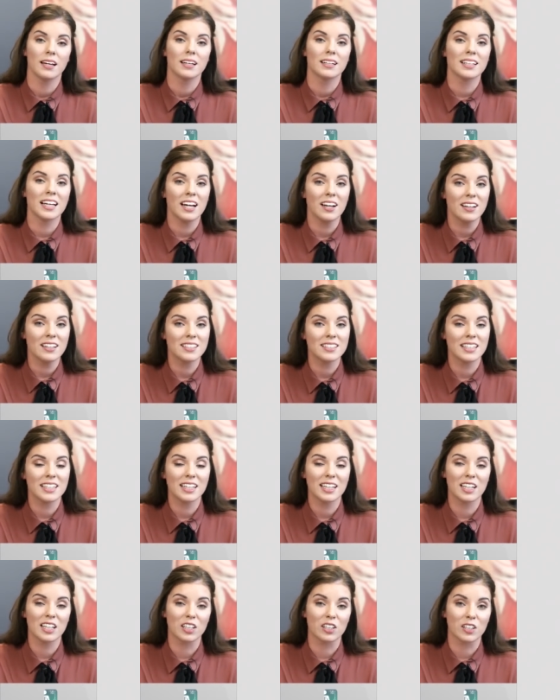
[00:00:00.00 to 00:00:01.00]
Now let's take
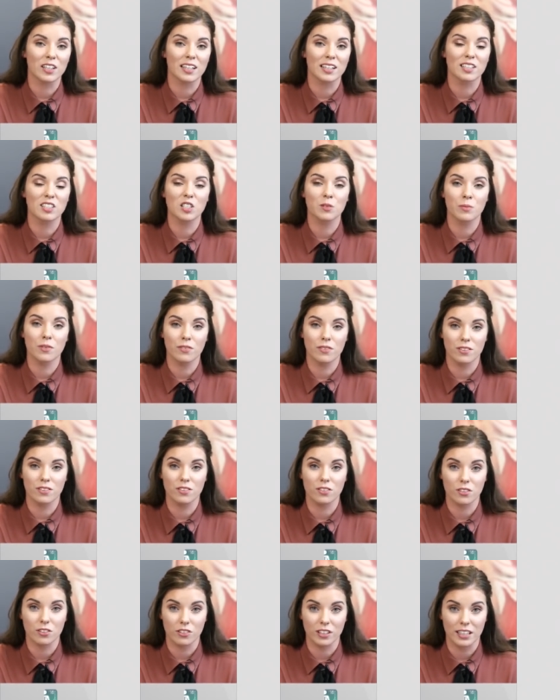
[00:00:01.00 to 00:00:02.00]
a look at some of the
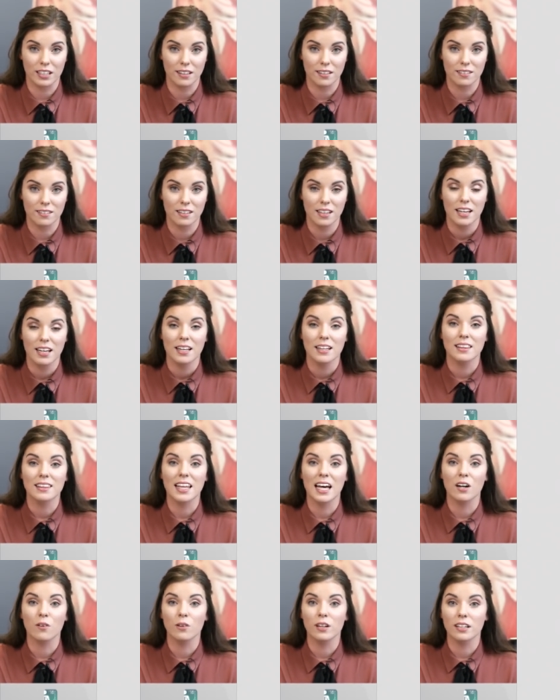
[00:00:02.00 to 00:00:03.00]
screens
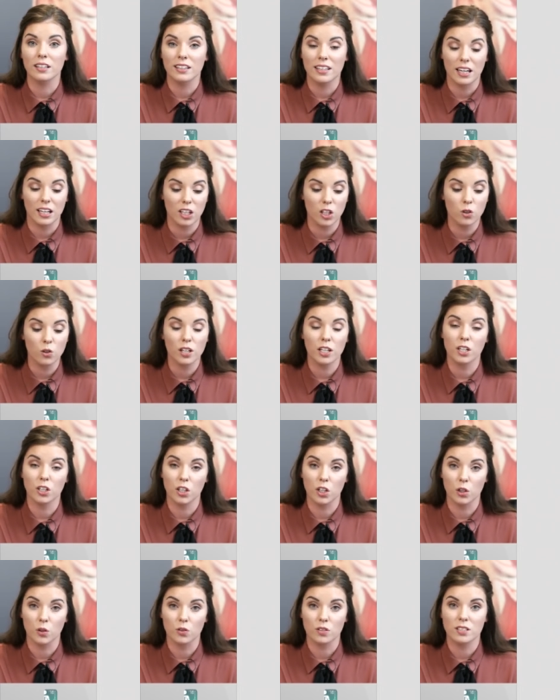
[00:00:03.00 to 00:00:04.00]
that, that you can
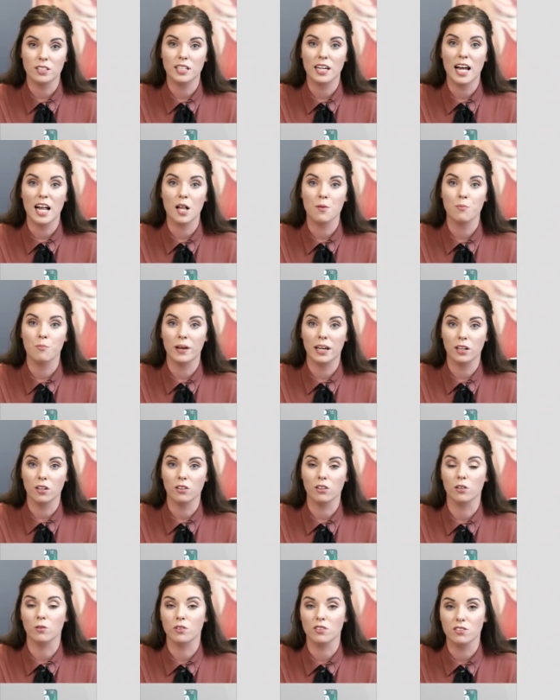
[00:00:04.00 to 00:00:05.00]
use to help make
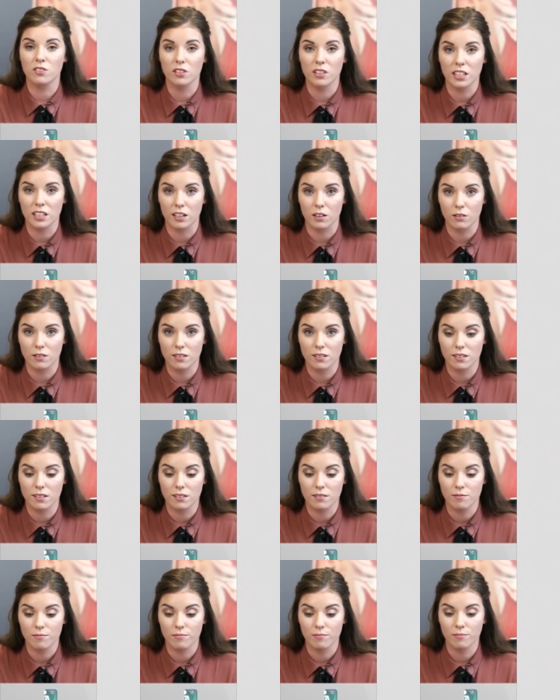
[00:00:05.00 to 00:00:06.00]
your own study notes.
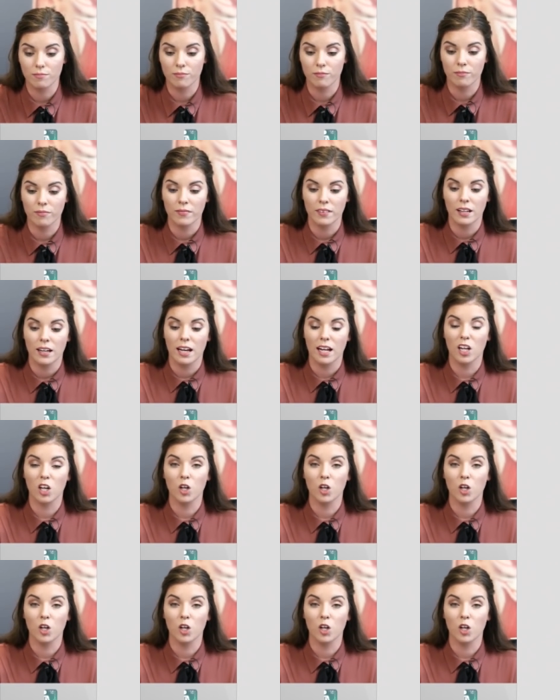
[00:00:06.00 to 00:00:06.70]
I'll